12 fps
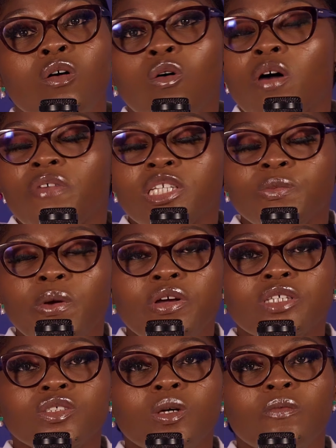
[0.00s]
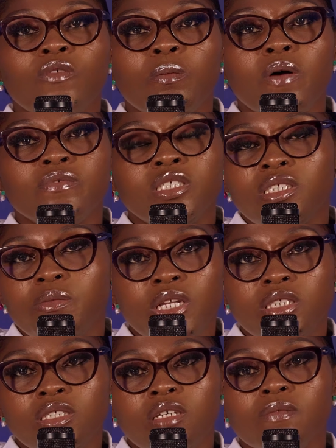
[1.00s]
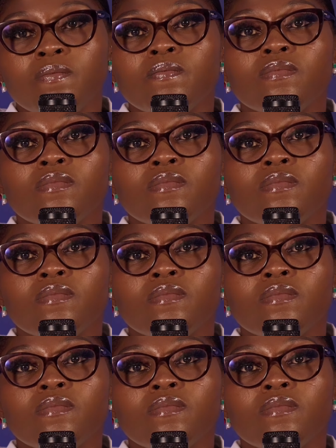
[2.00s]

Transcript: or have experienced some form of disability.